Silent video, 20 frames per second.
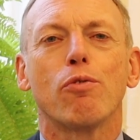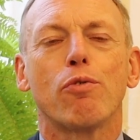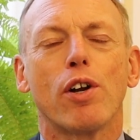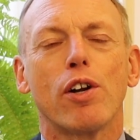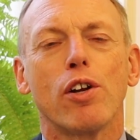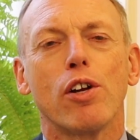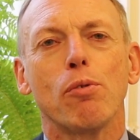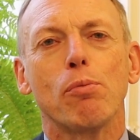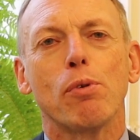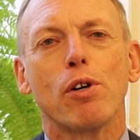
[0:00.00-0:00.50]

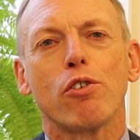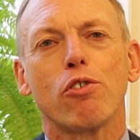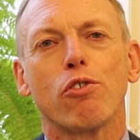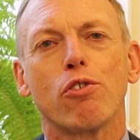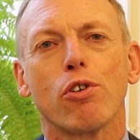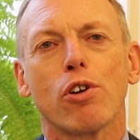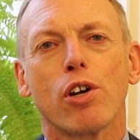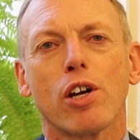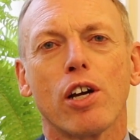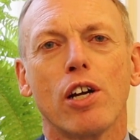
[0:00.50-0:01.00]
very
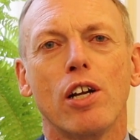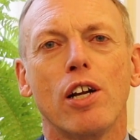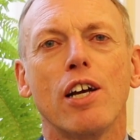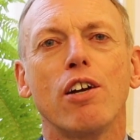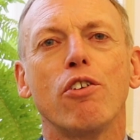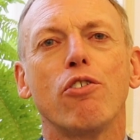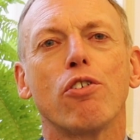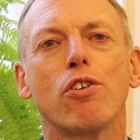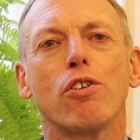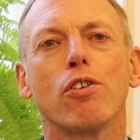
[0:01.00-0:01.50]
much
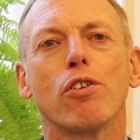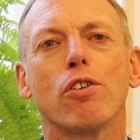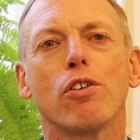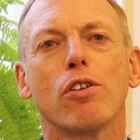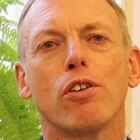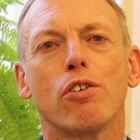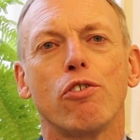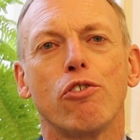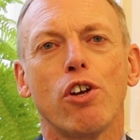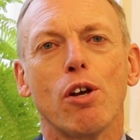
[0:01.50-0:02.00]

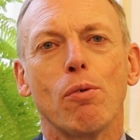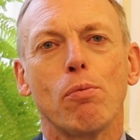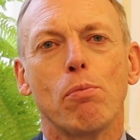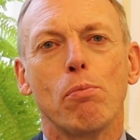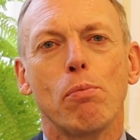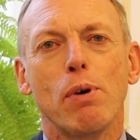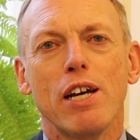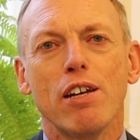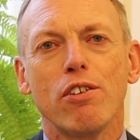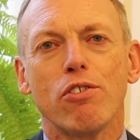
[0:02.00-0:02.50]

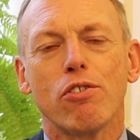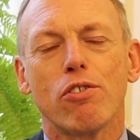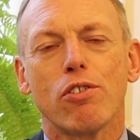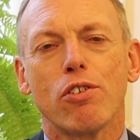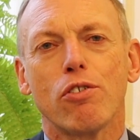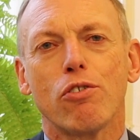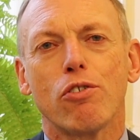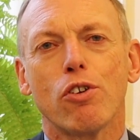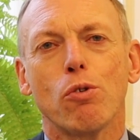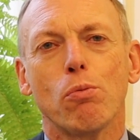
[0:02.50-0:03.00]
relationship
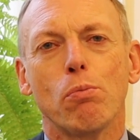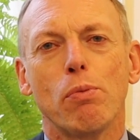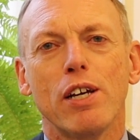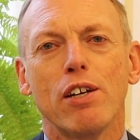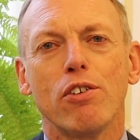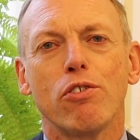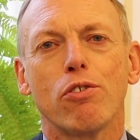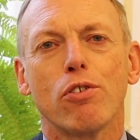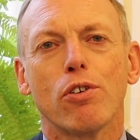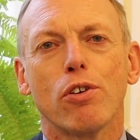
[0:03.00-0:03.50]
based, so
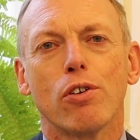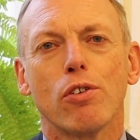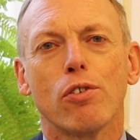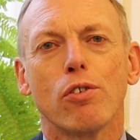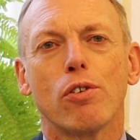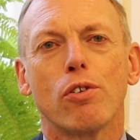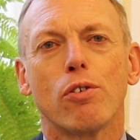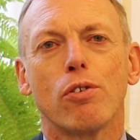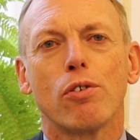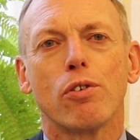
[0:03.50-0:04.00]
based
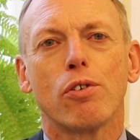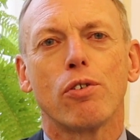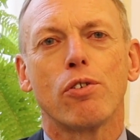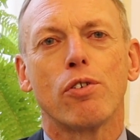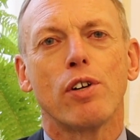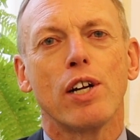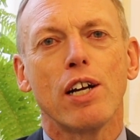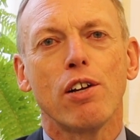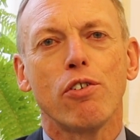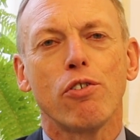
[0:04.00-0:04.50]
on
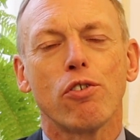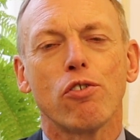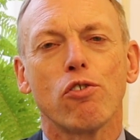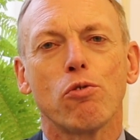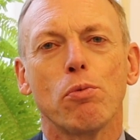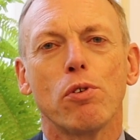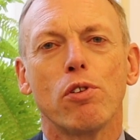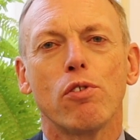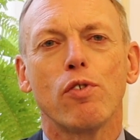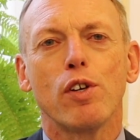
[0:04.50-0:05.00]
relations
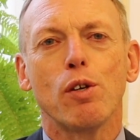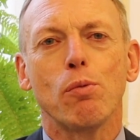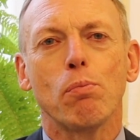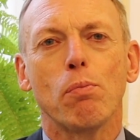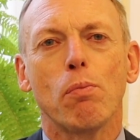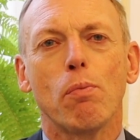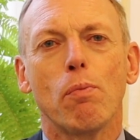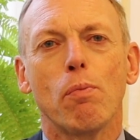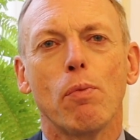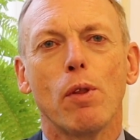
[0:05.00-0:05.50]

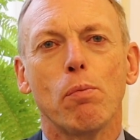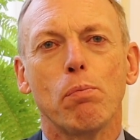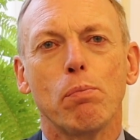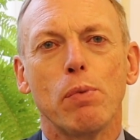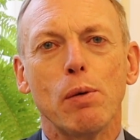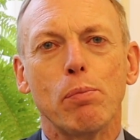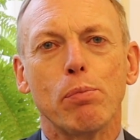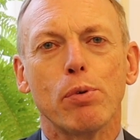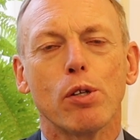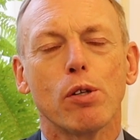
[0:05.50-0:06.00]
between
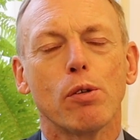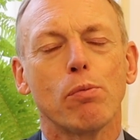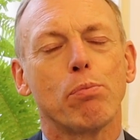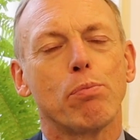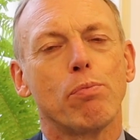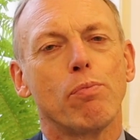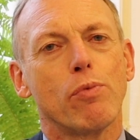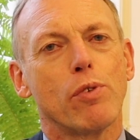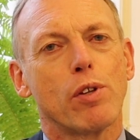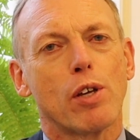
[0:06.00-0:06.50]
people.
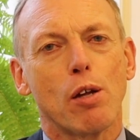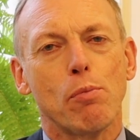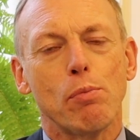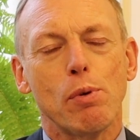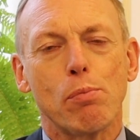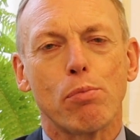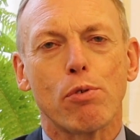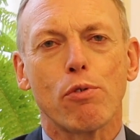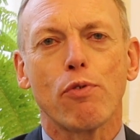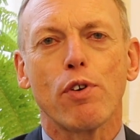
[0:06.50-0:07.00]
It can
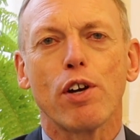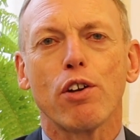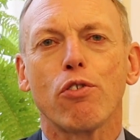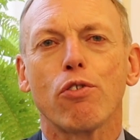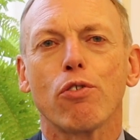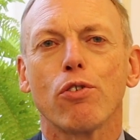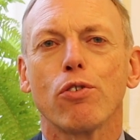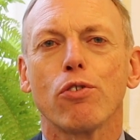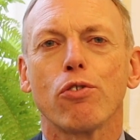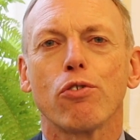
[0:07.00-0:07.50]
be
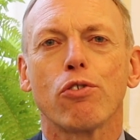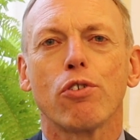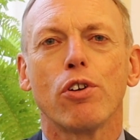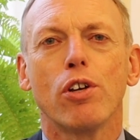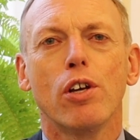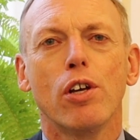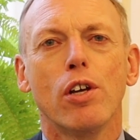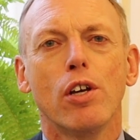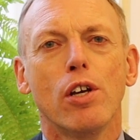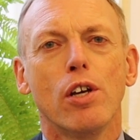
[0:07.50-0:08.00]
professionals,
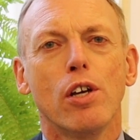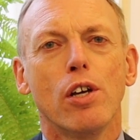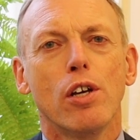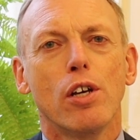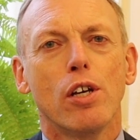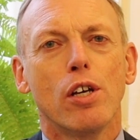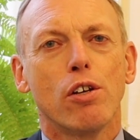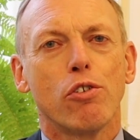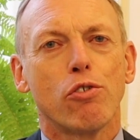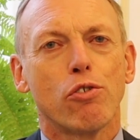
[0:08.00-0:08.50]

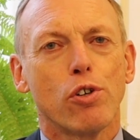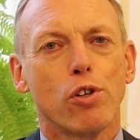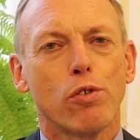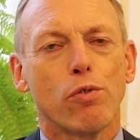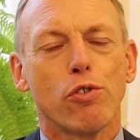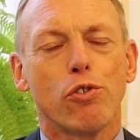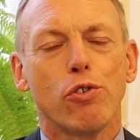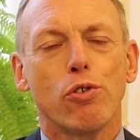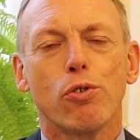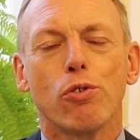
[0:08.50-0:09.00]

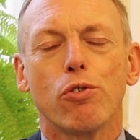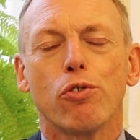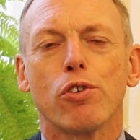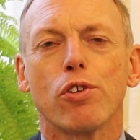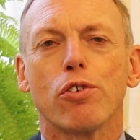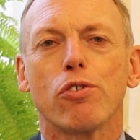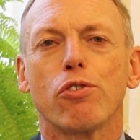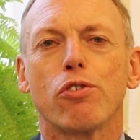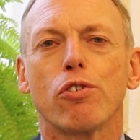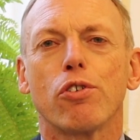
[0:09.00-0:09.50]
service
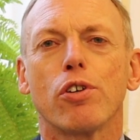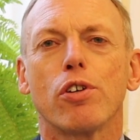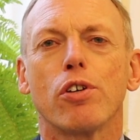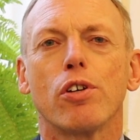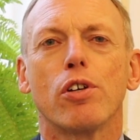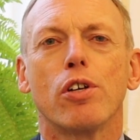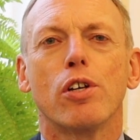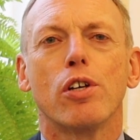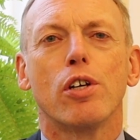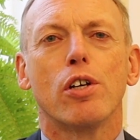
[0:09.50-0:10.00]
users,
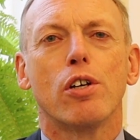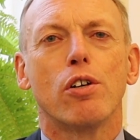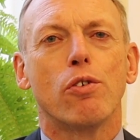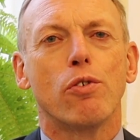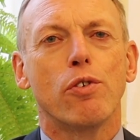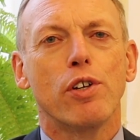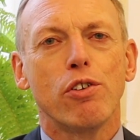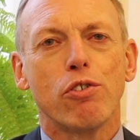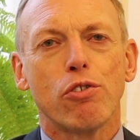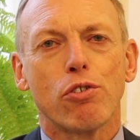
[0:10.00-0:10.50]

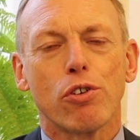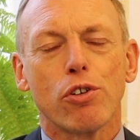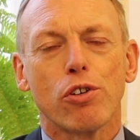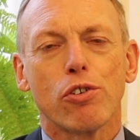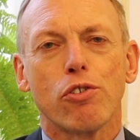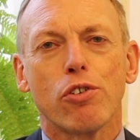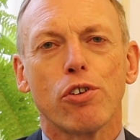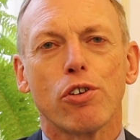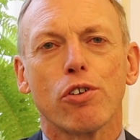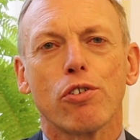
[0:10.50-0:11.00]

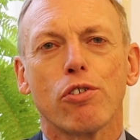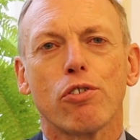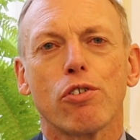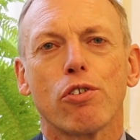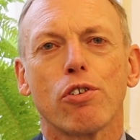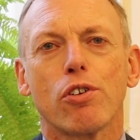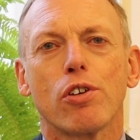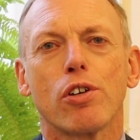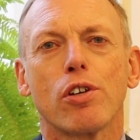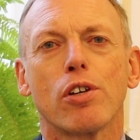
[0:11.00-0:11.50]

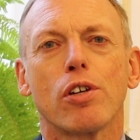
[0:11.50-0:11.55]
researchers,